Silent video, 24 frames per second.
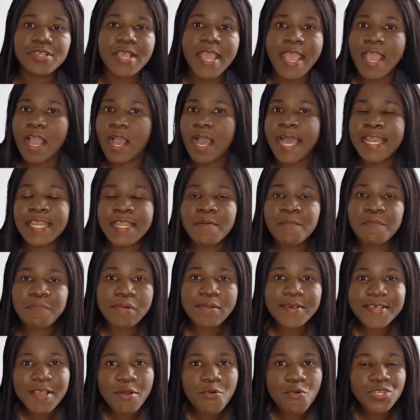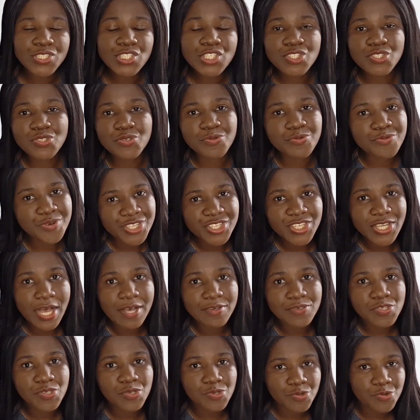an employer wants to reach out
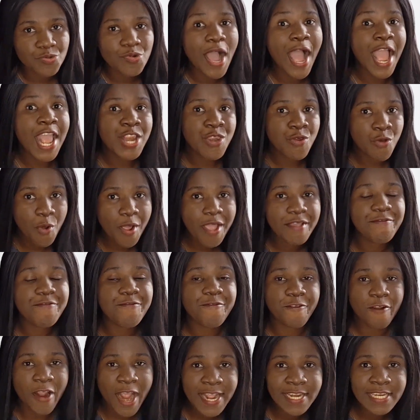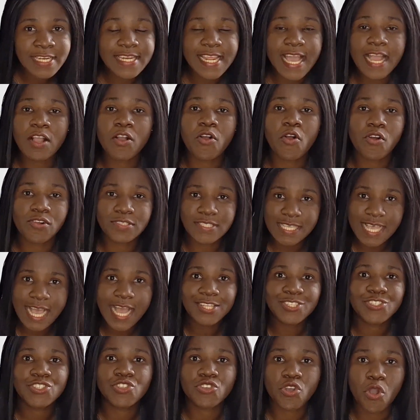to you, I know a friend that got her
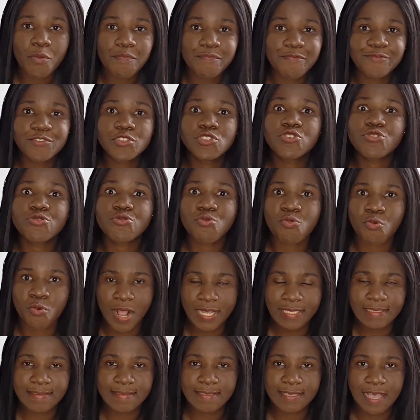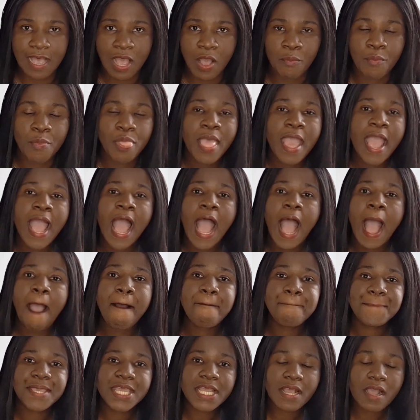job through WhatsApp. And
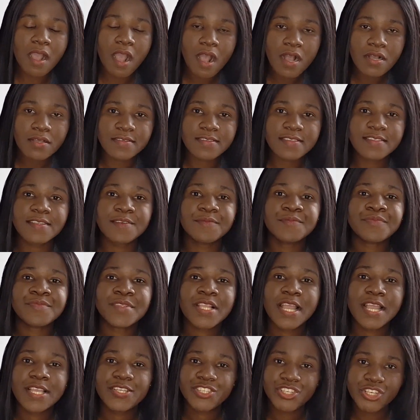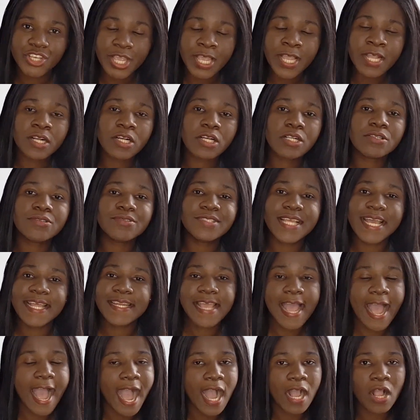because she included
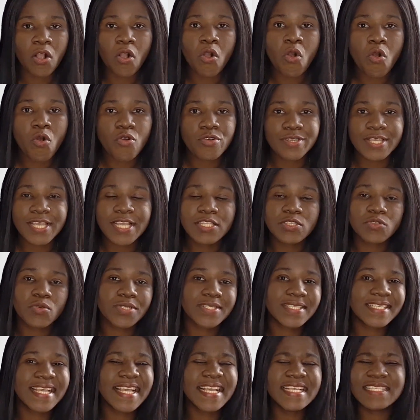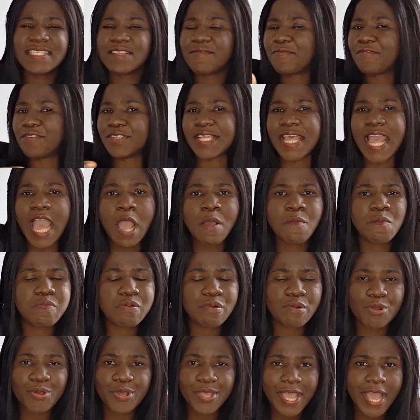her code, it was easy for the
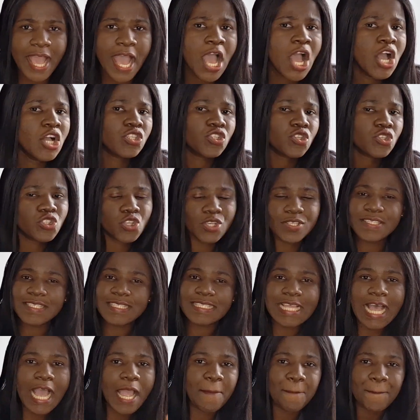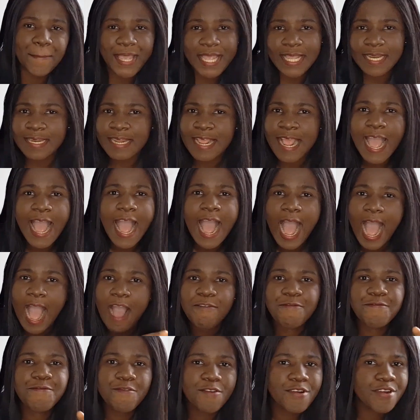employer to just type in her
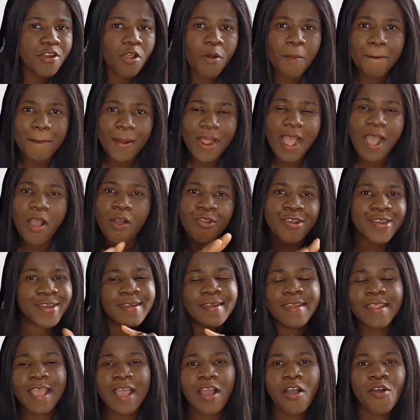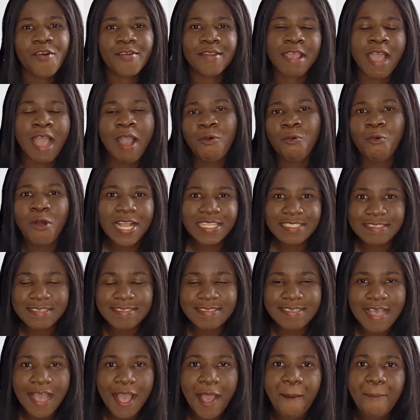phone number on her
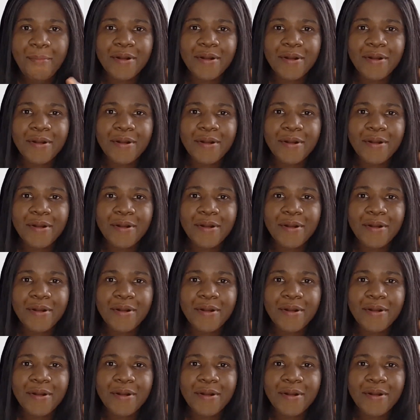WhatsApp